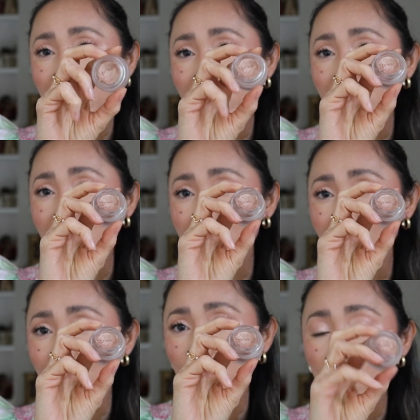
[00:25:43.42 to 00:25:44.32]
the
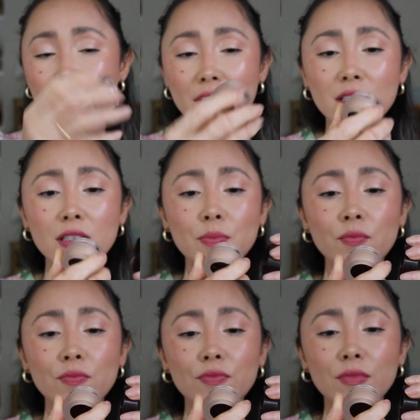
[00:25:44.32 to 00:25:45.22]
Exaggerize,
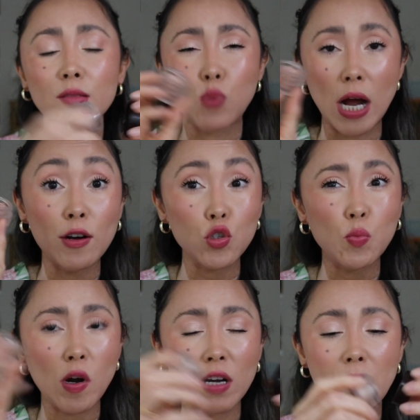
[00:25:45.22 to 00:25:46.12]
and also
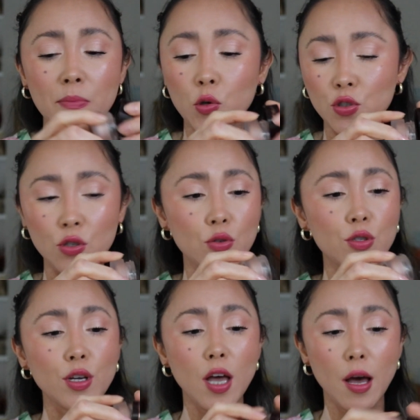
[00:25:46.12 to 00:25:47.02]
probably my most used.
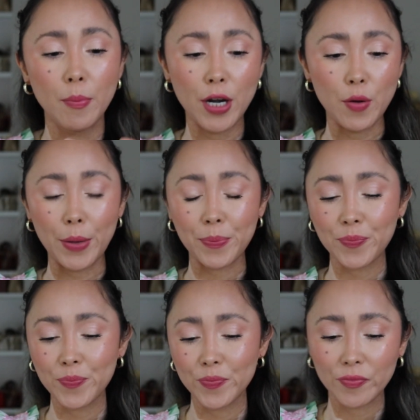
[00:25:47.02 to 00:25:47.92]
But anyway,
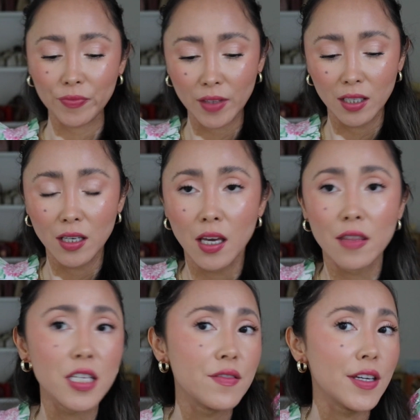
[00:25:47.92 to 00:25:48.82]

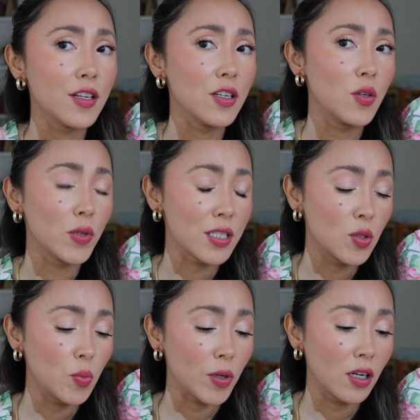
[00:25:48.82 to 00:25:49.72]
this video was
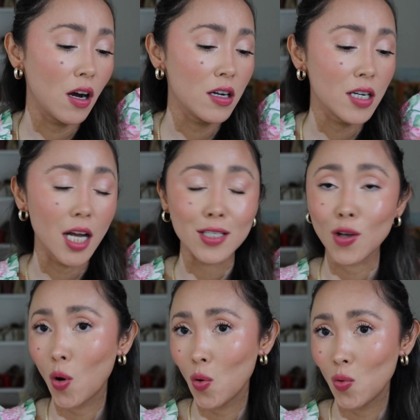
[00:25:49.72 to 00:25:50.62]
super long as
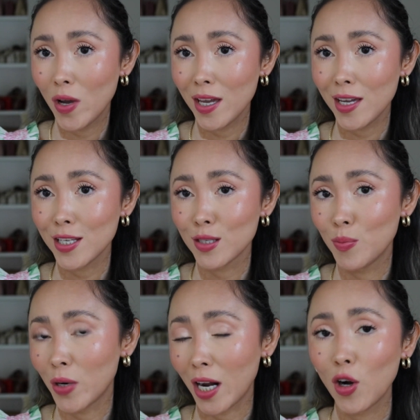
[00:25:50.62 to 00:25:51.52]
always,
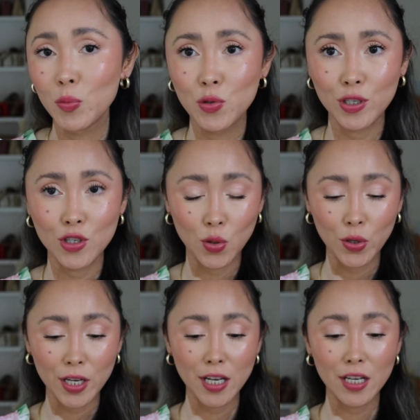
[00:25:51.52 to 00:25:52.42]
but I hope you
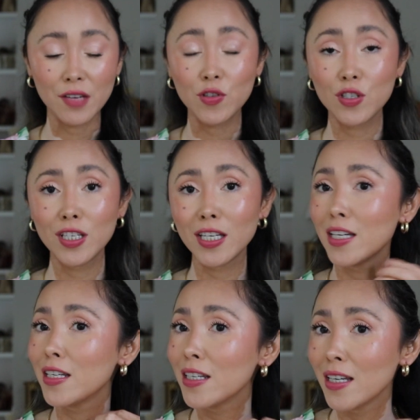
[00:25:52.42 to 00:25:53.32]
enjoyed it. If you
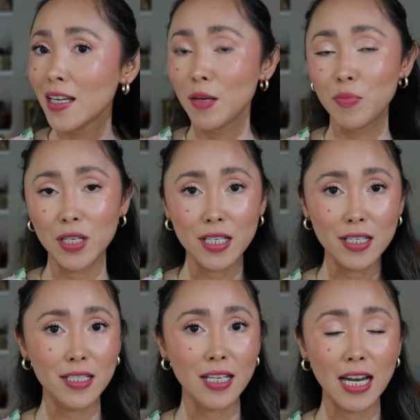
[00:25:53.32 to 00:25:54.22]
did,
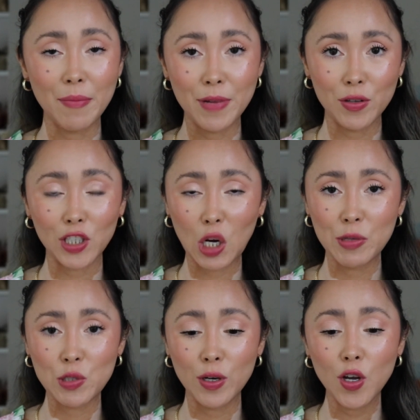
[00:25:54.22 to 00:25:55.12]
please let me know in the
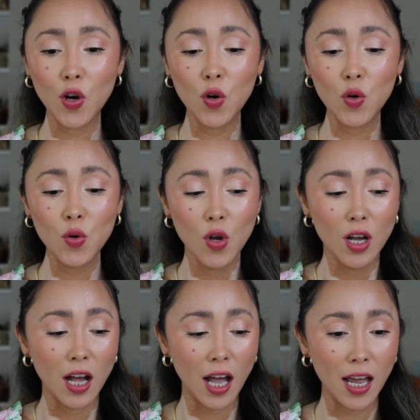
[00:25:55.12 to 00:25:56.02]
comments below.
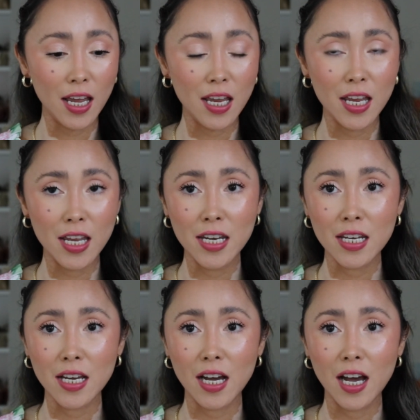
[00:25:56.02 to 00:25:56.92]

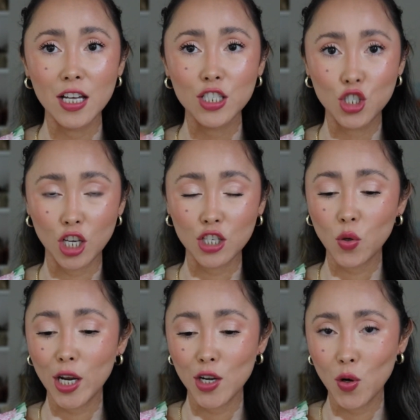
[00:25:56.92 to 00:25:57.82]
And just so
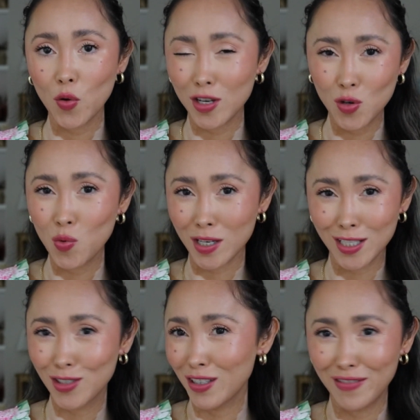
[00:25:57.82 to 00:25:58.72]
I know that you watched
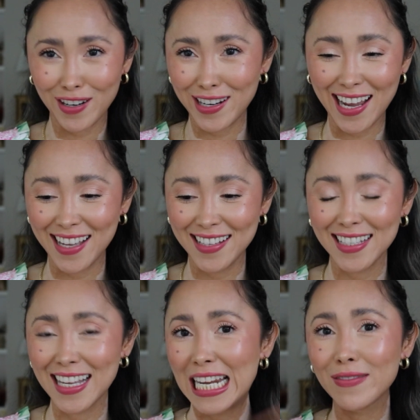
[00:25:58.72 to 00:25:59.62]
it to the very end,
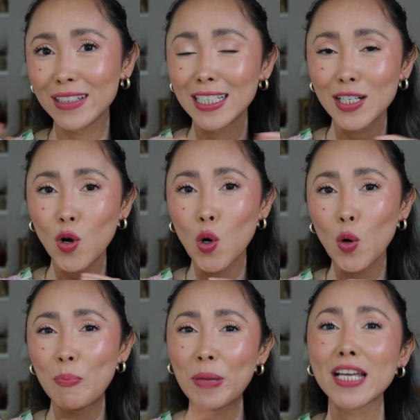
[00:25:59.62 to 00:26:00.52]
leave a
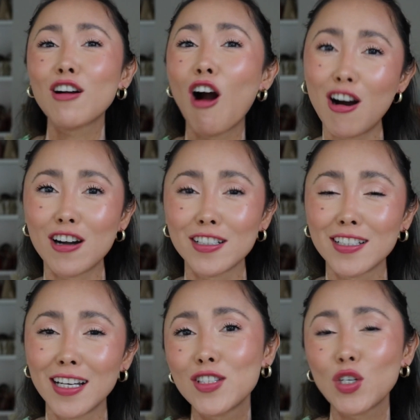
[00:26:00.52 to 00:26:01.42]
little pink heart.
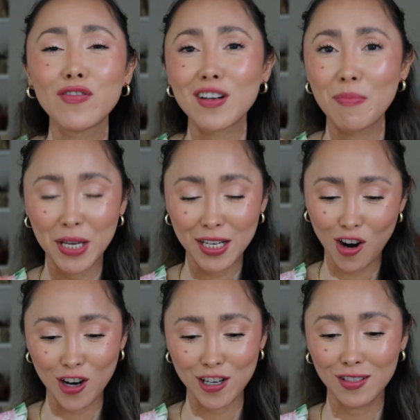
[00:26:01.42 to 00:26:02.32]
Let's go for a pink
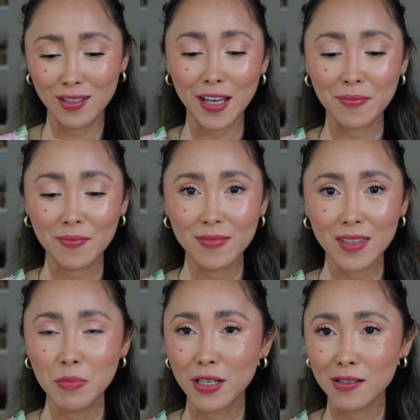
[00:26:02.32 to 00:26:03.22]
heart today,
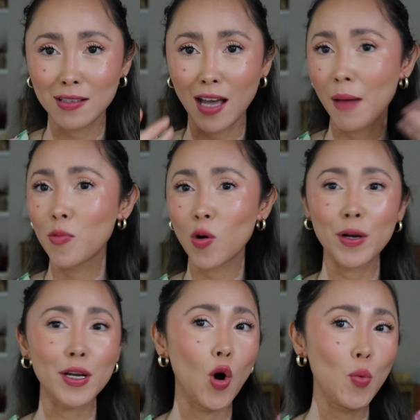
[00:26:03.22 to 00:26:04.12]
because I'm wearing all